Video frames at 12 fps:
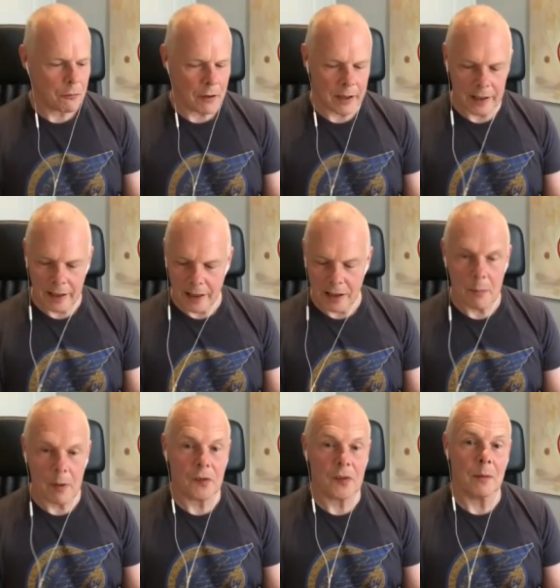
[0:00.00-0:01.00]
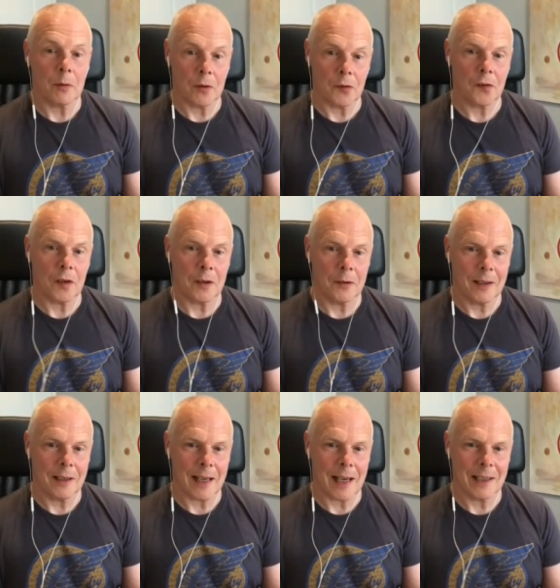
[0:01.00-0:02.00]
great. Yeah, you must come on the show
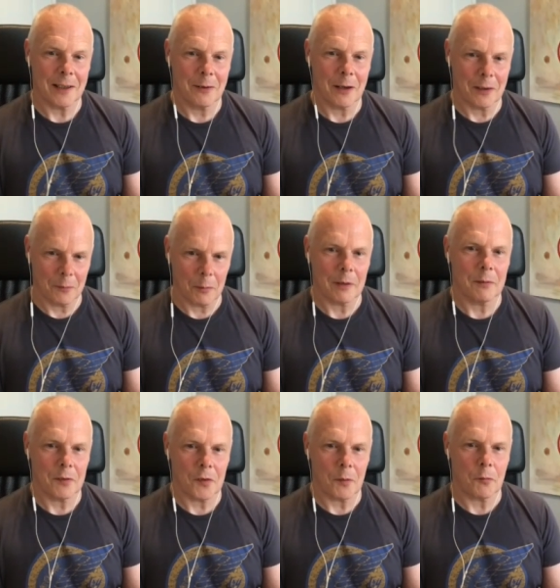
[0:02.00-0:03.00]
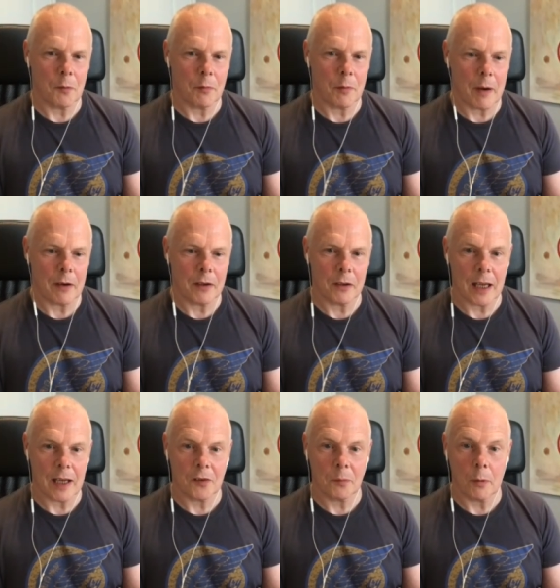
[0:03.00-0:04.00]
again to, yeah. to promote your
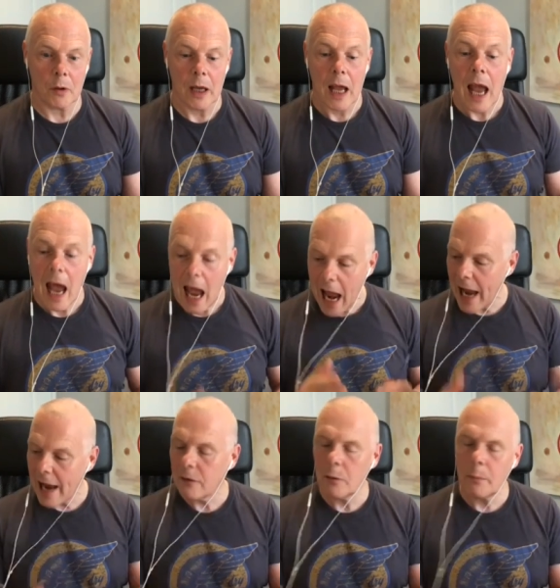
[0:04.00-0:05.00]
next book. How do